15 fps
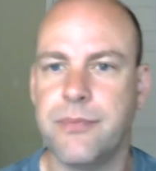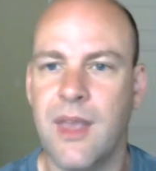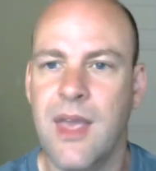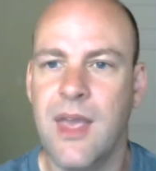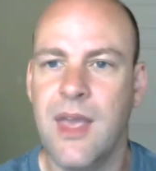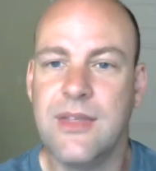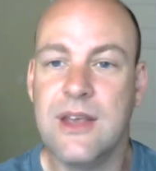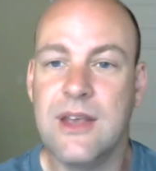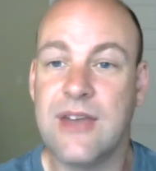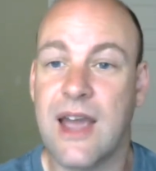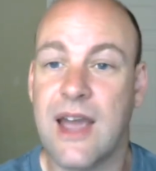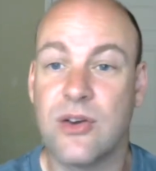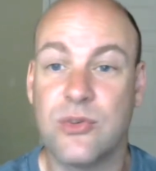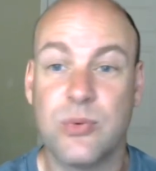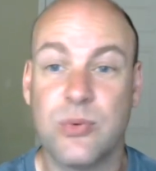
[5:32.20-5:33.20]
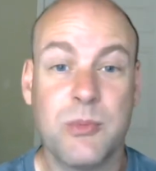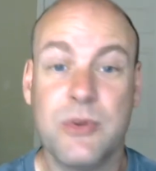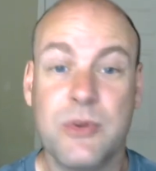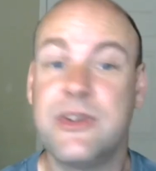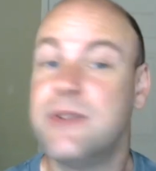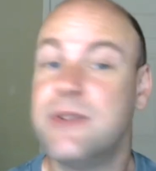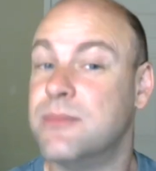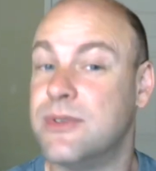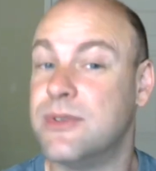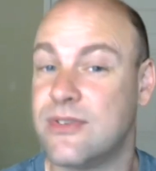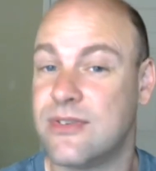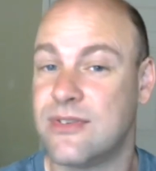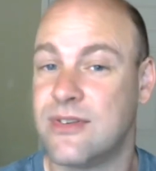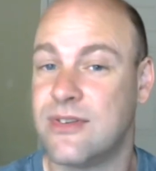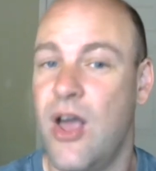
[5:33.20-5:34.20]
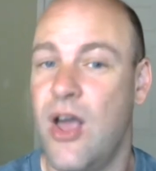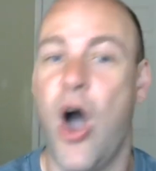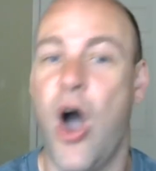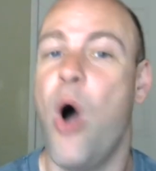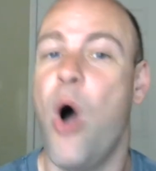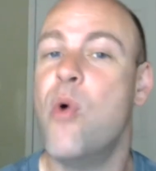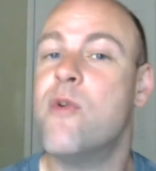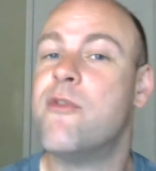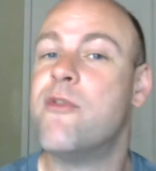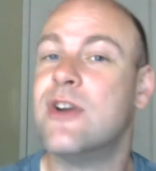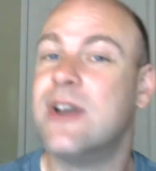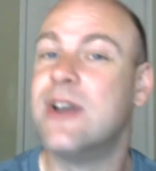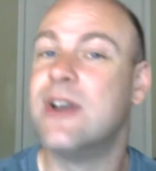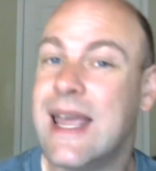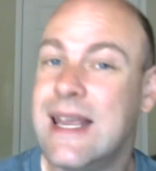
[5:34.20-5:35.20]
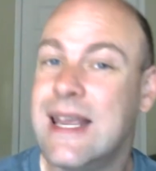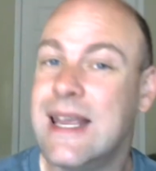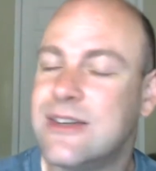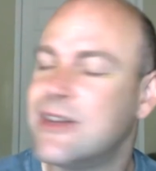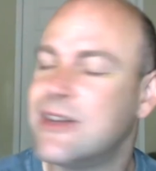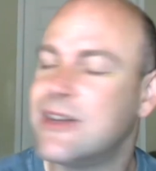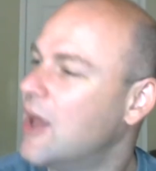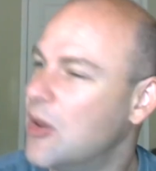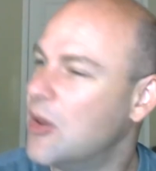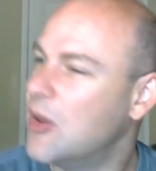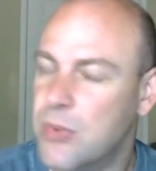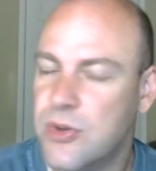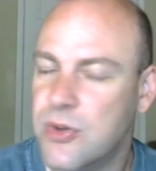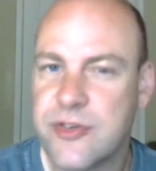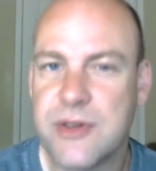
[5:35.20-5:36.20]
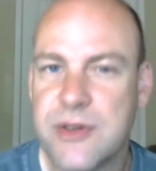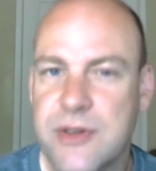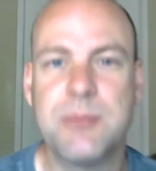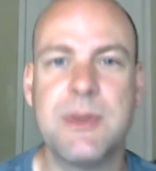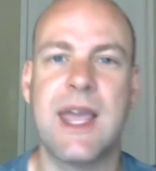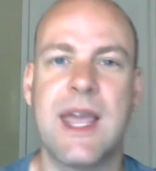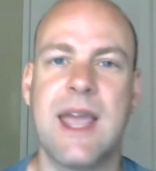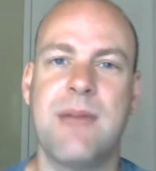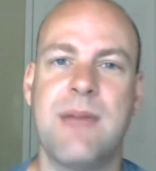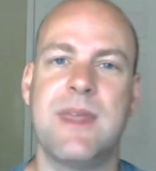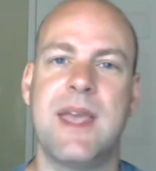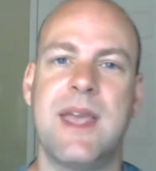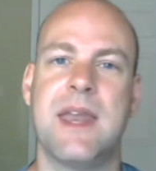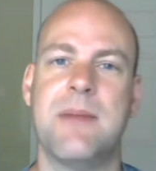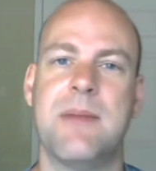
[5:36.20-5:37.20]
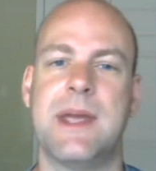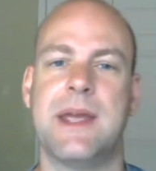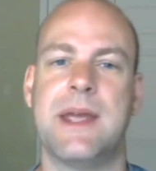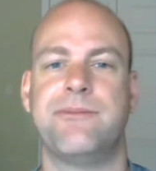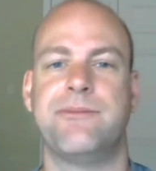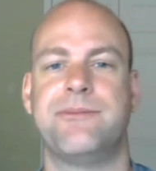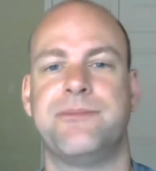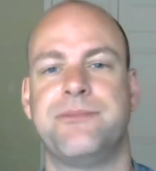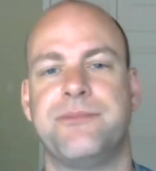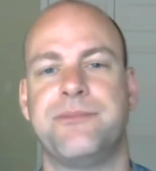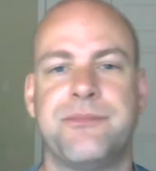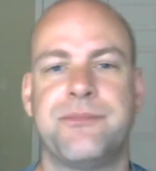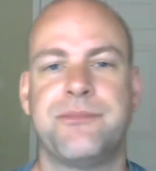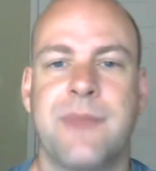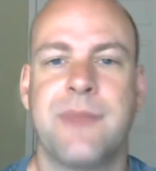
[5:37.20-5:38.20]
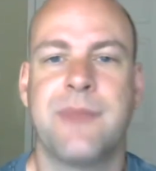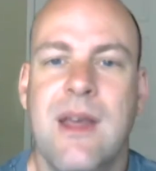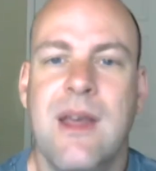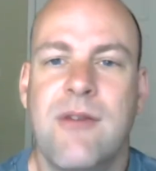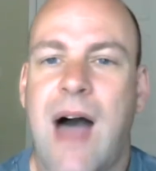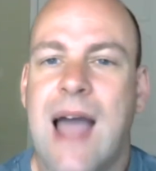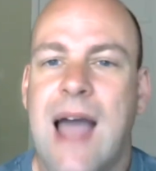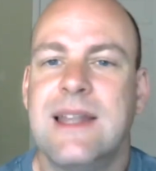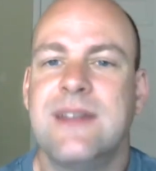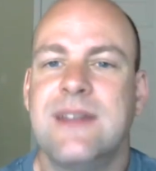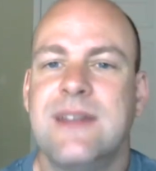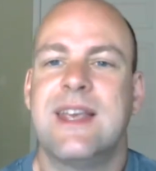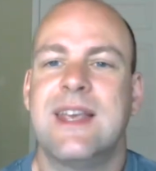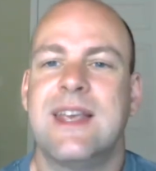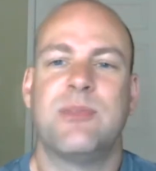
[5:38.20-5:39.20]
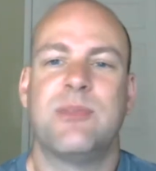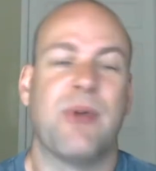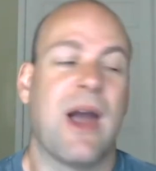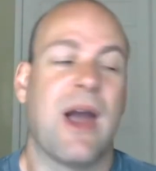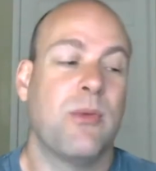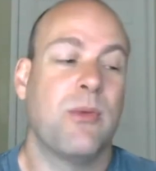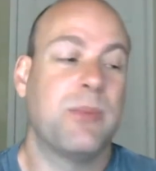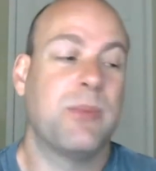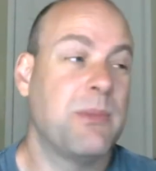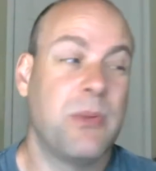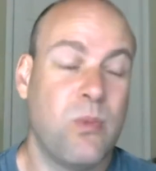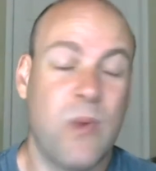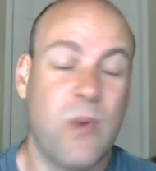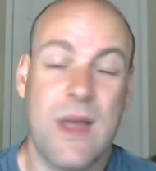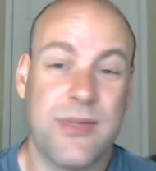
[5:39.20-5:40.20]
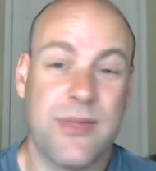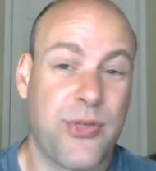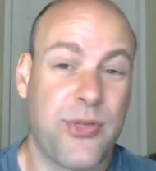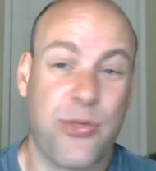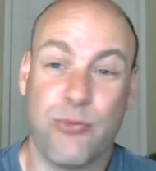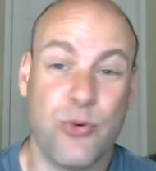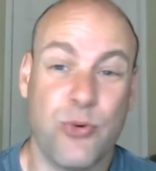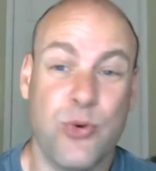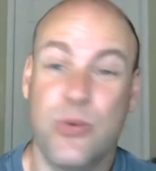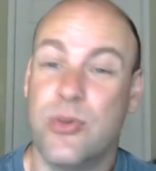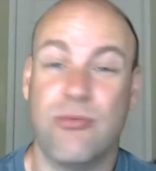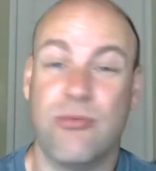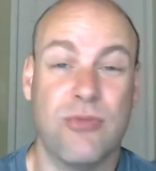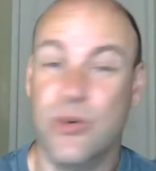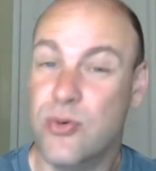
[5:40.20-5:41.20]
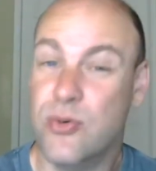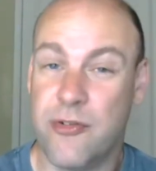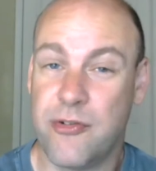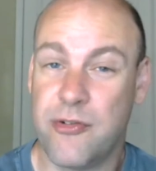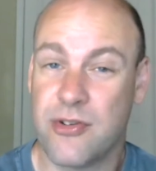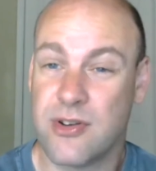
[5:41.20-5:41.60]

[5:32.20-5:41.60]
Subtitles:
The attackers were Muslims. Overnight, Muslims became the enemy. Violence against brown people went through the roof.